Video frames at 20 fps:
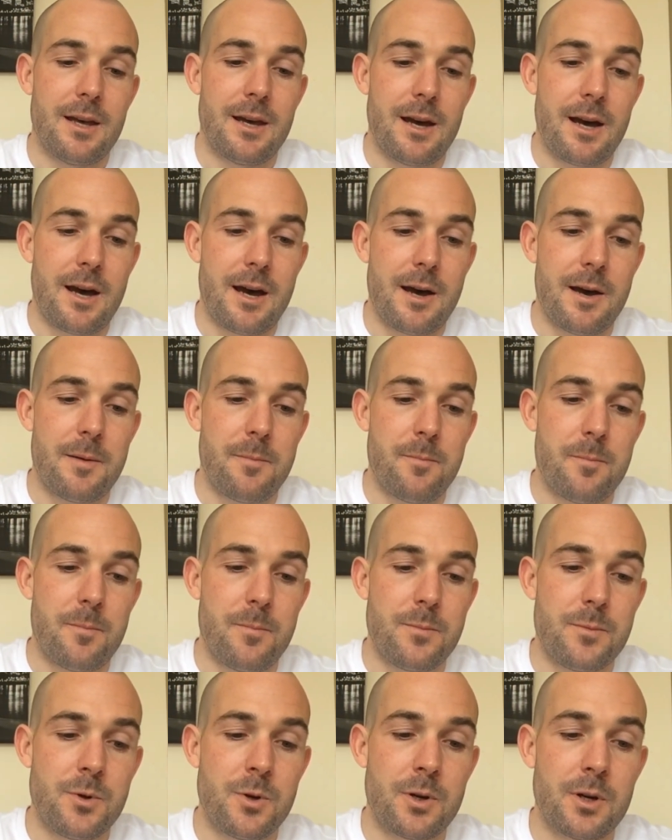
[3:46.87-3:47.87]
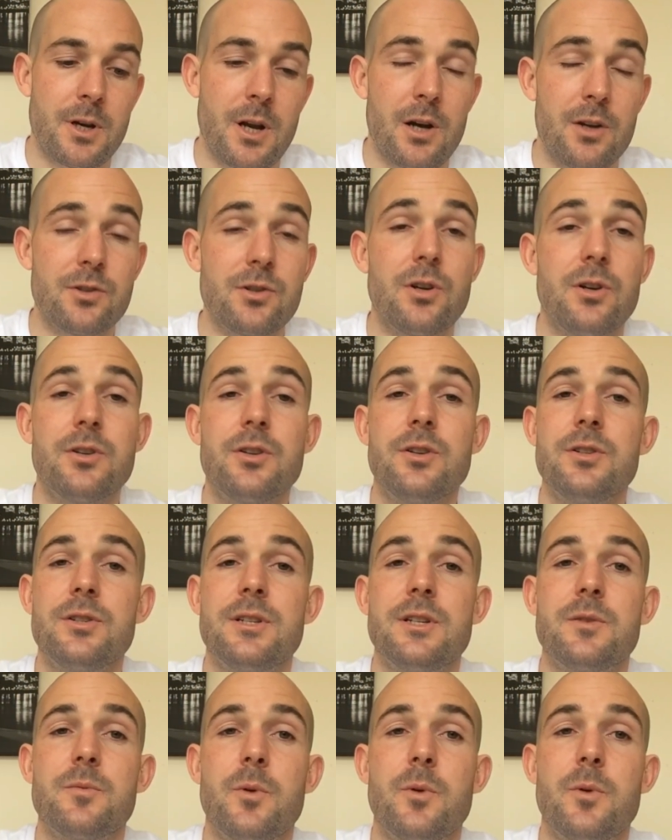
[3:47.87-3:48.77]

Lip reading: You can also use this